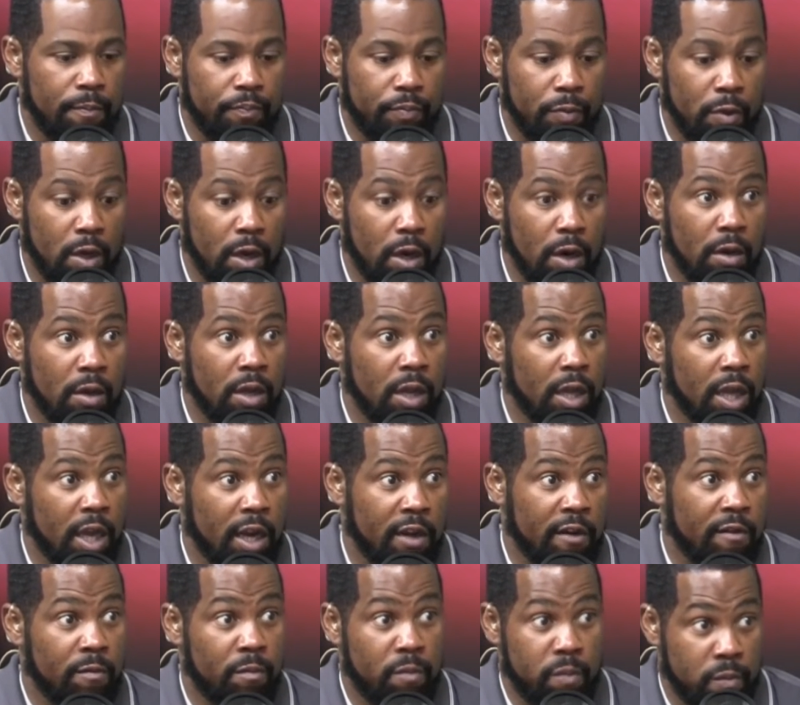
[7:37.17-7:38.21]
you know,
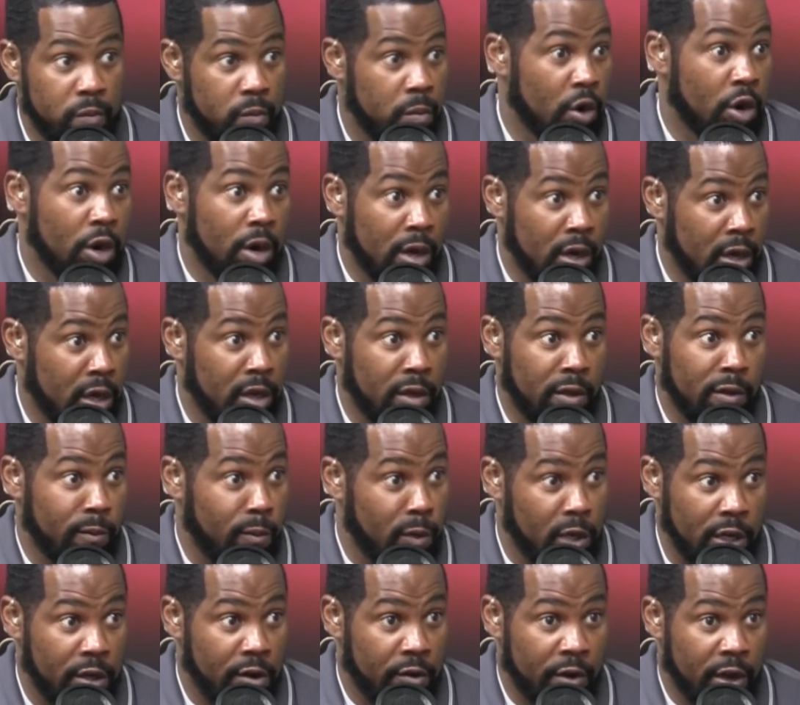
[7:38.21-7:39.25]
collective bargaining
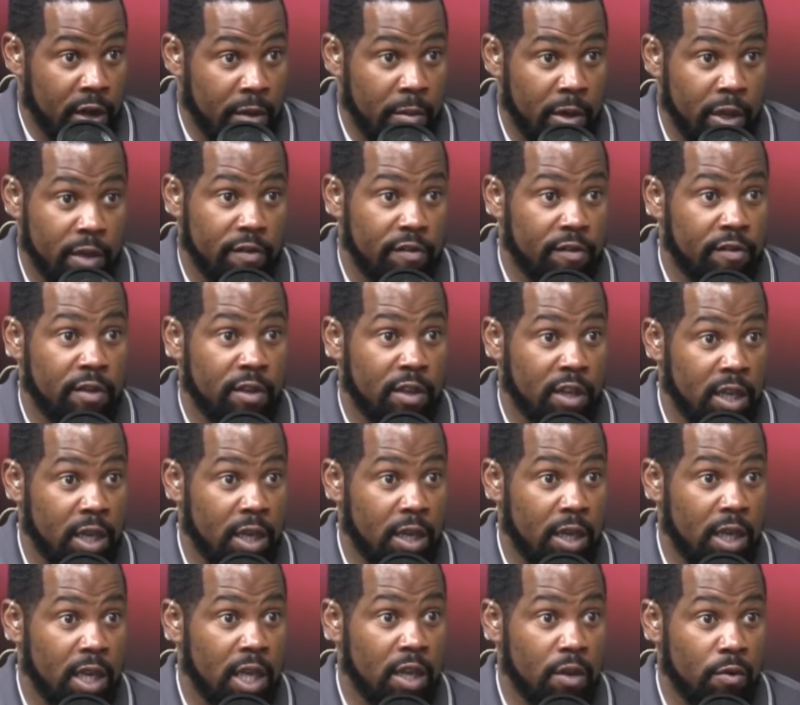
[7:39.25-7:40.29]
agreements to
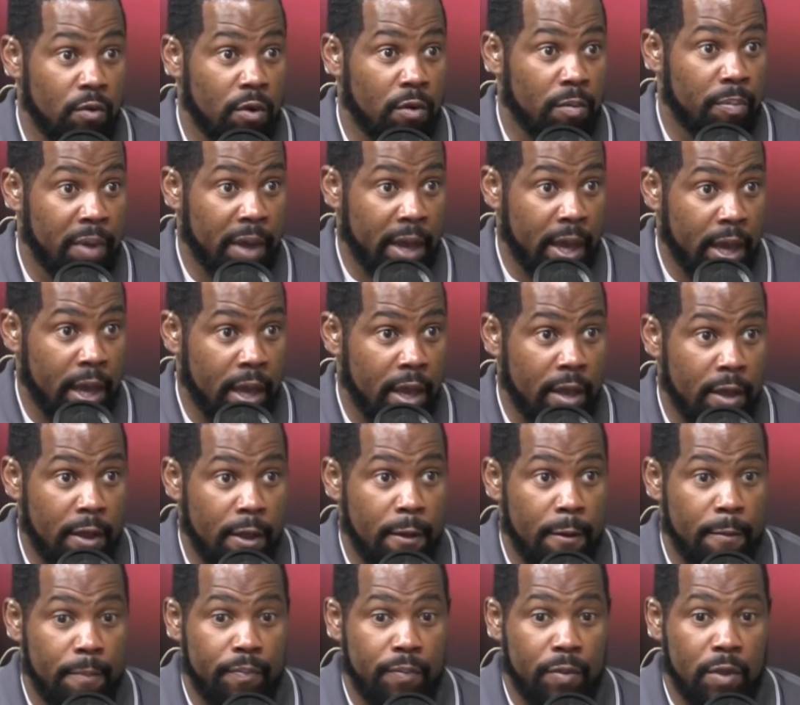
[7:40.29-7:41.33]
get equal pay.
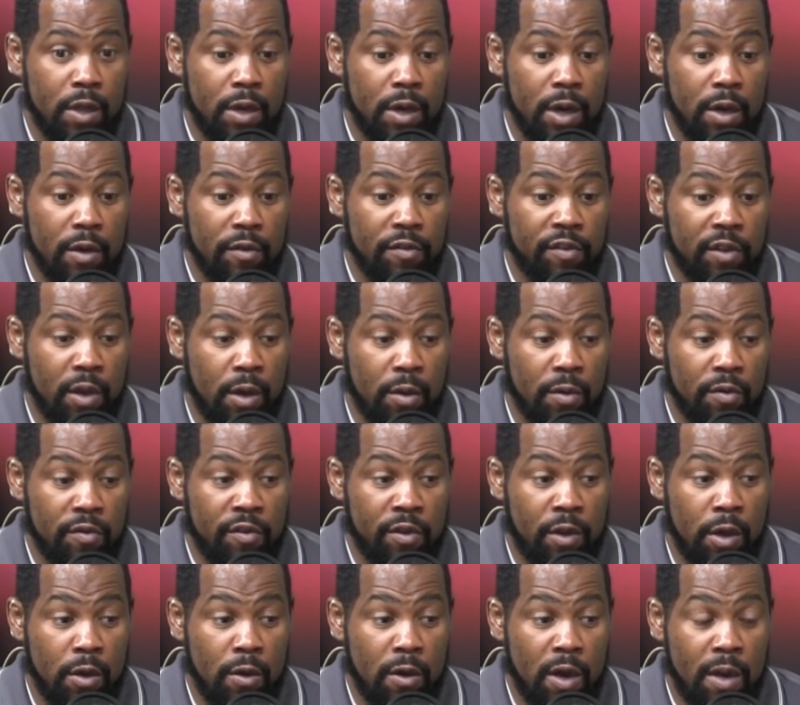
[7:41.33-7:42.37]
You know, so
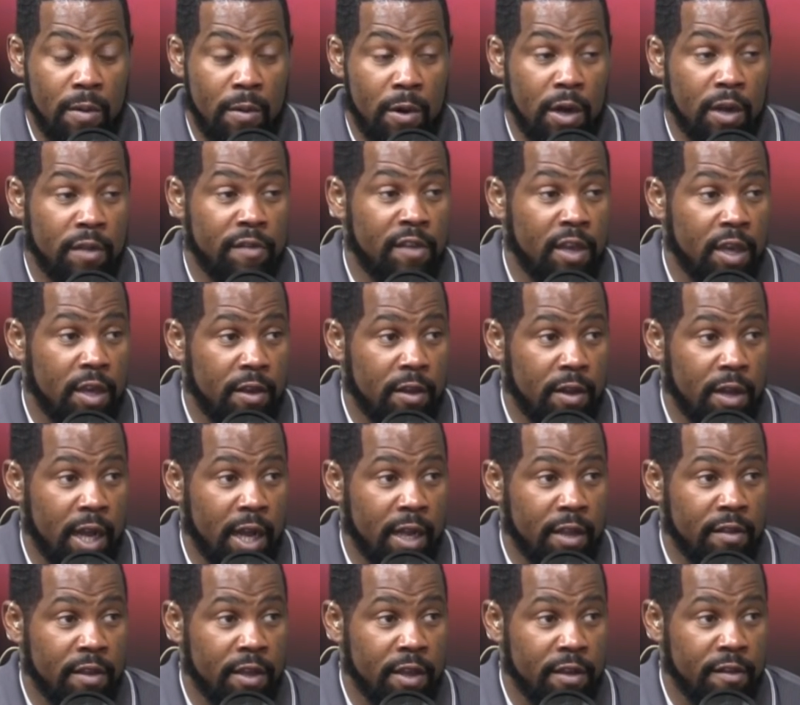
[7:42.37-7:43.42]
so I want to tell you
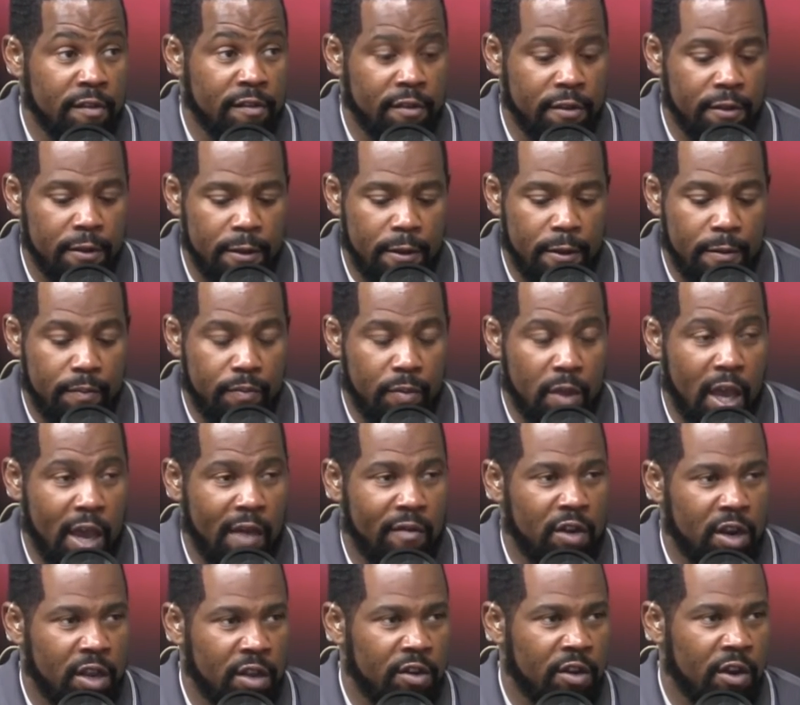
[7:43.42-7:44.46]
like this.
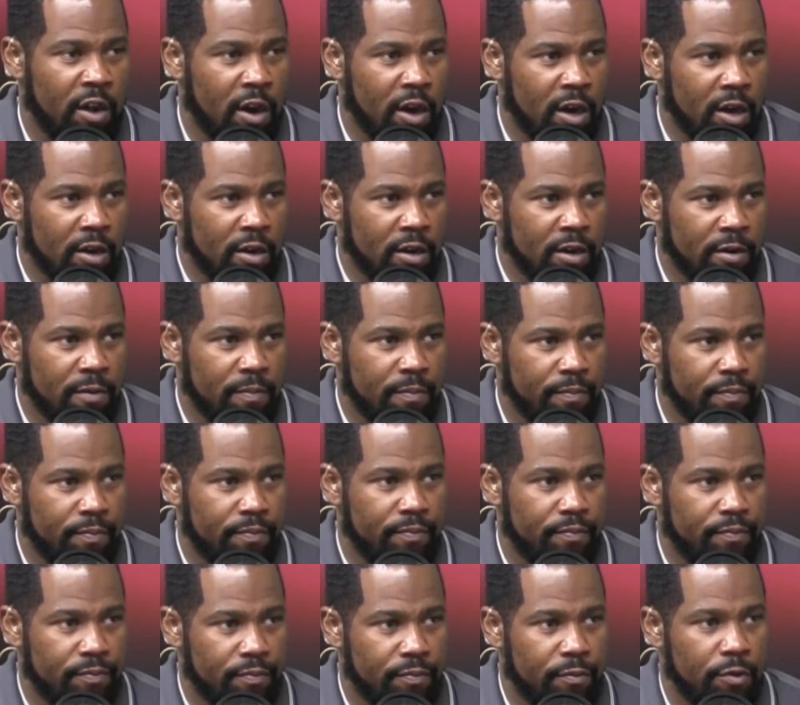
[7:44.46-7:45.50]
Having a daughter
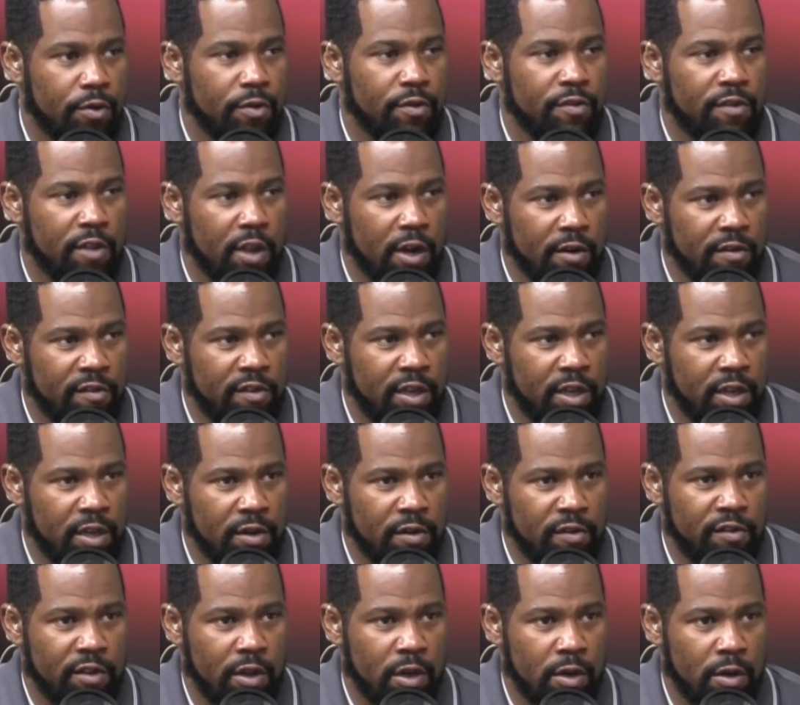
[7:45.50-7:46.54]
who's 13
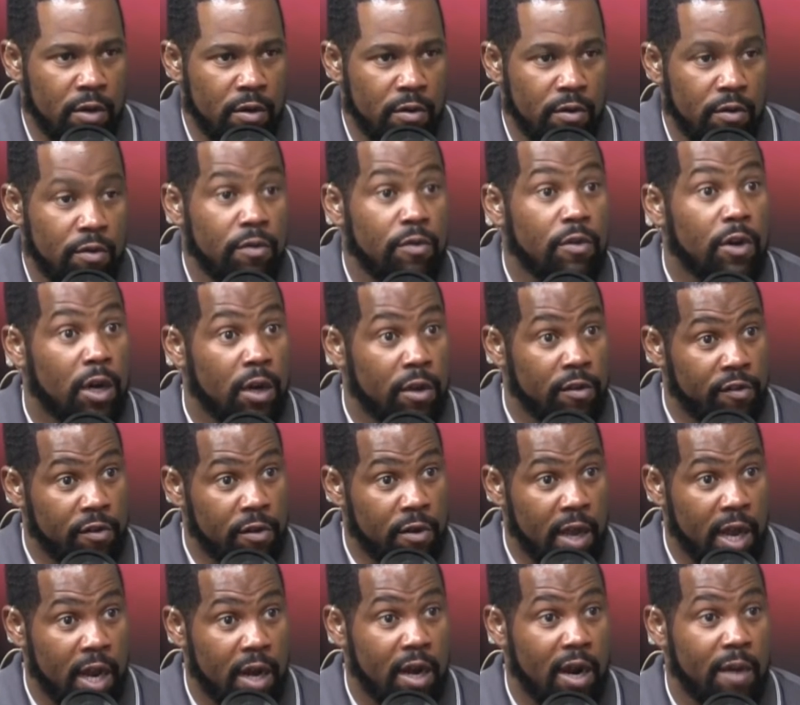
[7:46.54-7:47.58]
years old who also
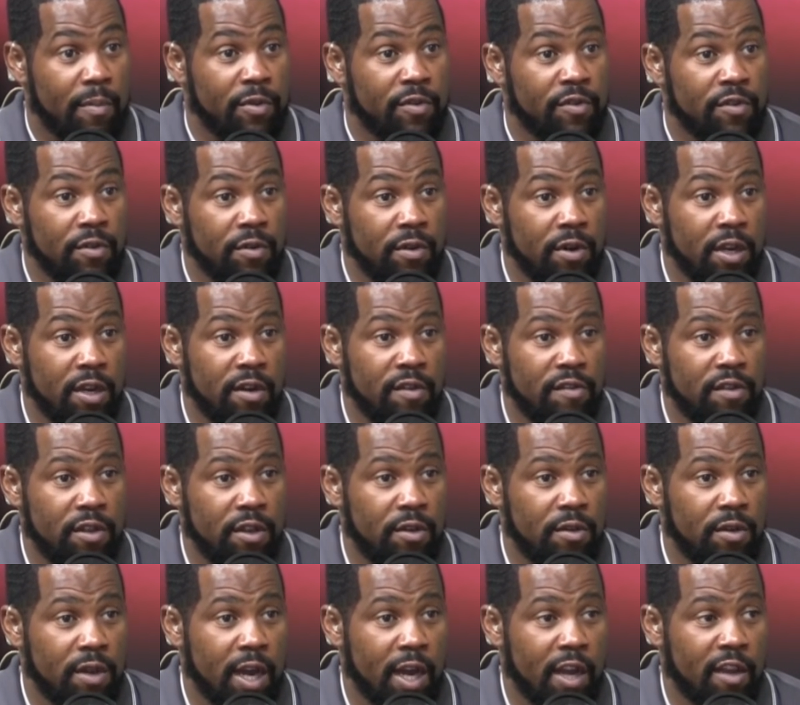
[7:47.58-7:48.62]
had opportunity to see
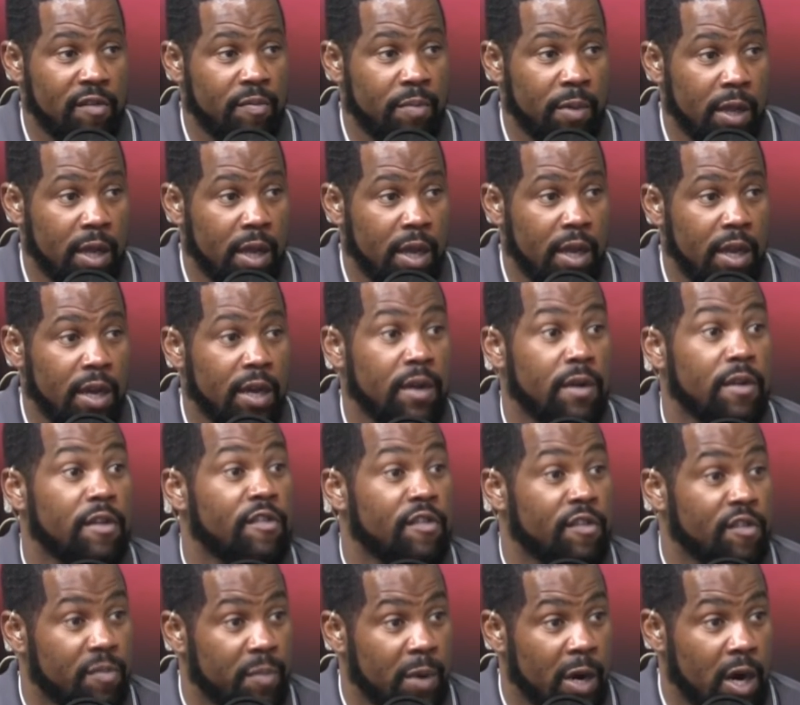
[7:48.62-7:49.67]
you guys play and is
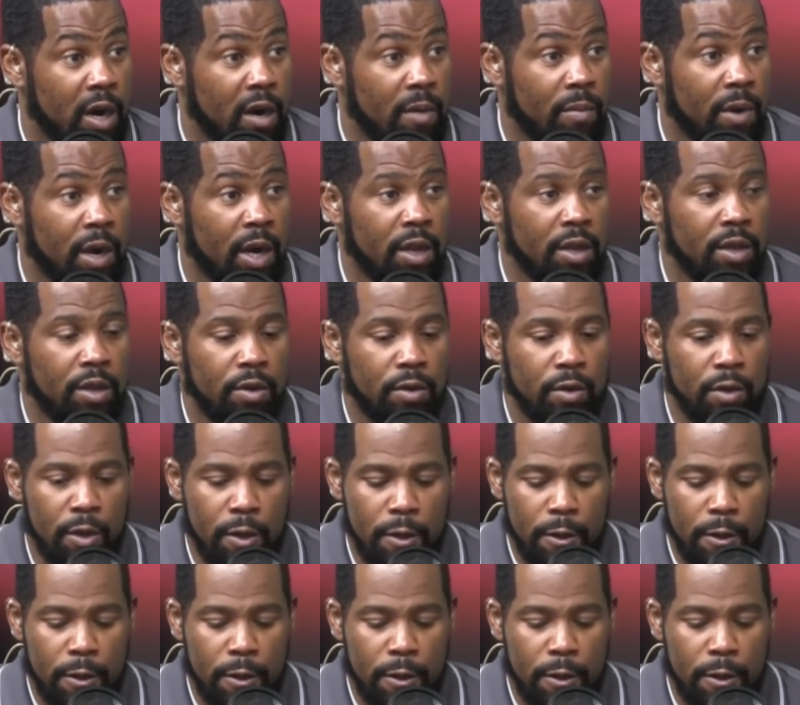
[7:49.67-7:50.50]
inspired by you.